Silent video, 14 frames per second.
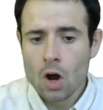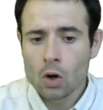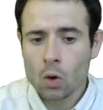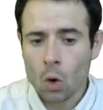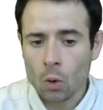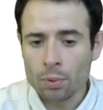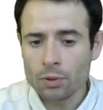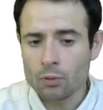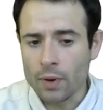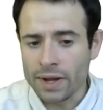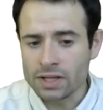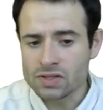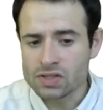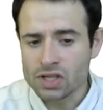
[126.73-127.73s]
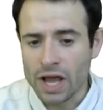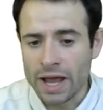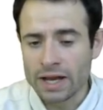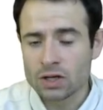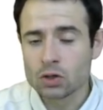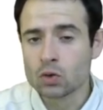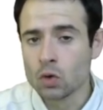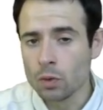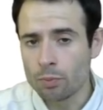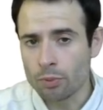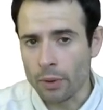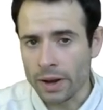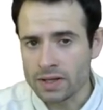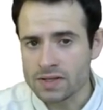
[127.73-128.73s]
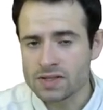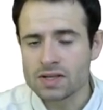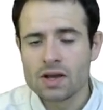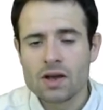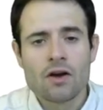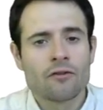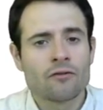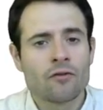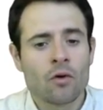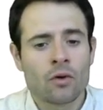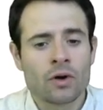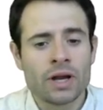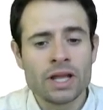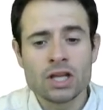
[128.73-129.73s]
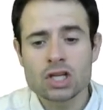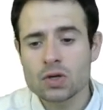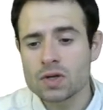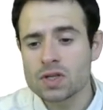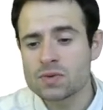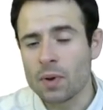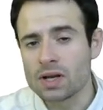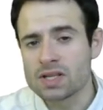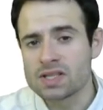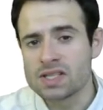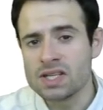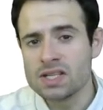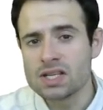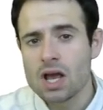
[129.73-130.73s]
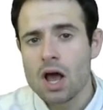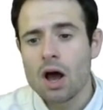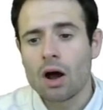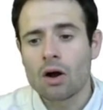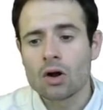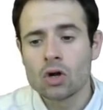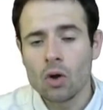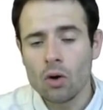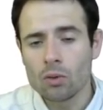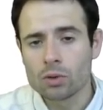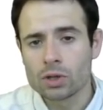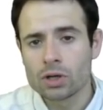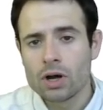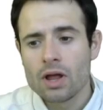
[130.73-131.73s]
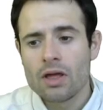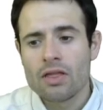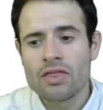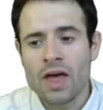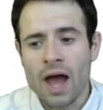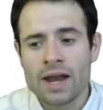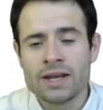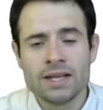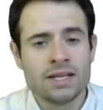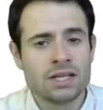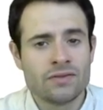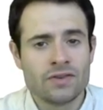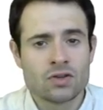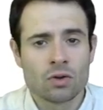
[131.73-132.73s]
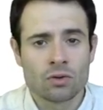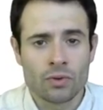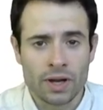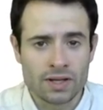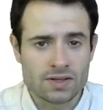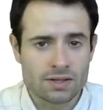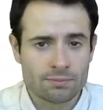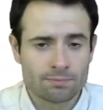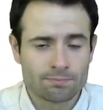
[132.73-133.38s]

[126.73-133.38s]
Corporate rates and group rates for insurance policies are lower than individual rates.